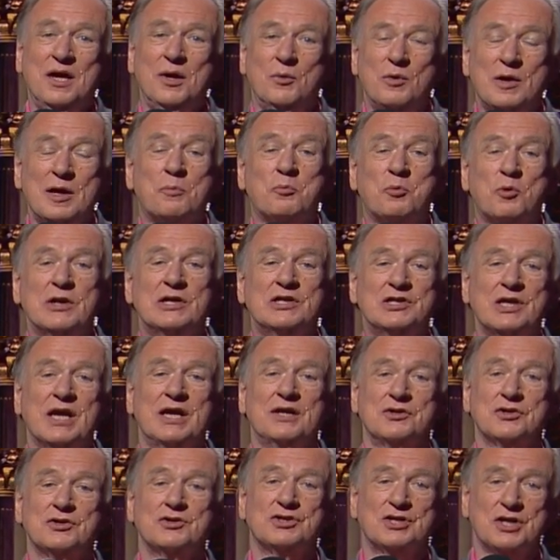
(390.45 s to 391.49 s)
We
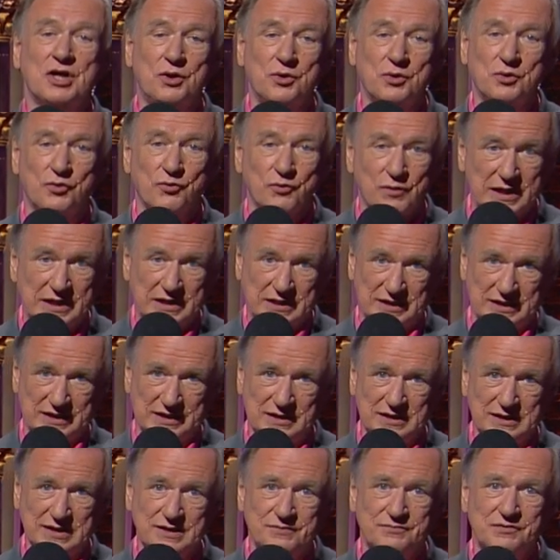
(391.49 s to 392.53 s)
appreciate your show greatly.
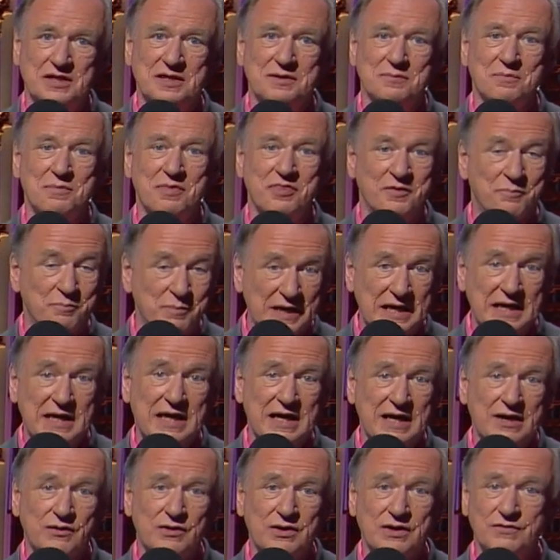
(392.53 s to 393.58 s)
Lived in the Bay
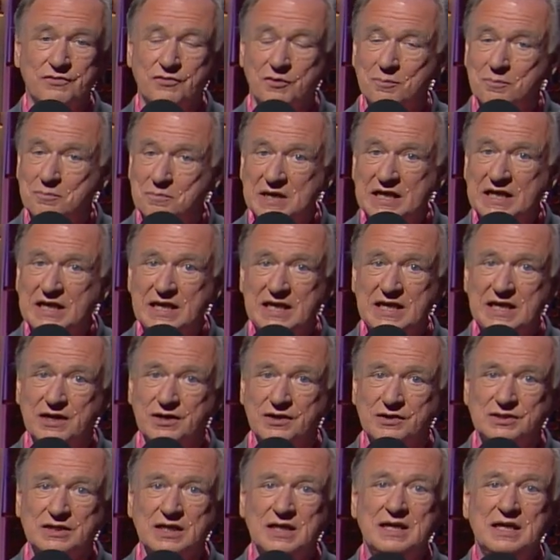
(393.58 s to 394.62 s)
Area for many
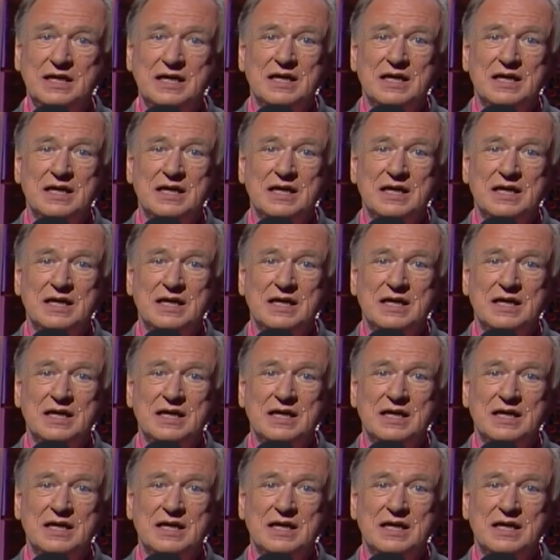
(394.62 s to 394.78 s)
years.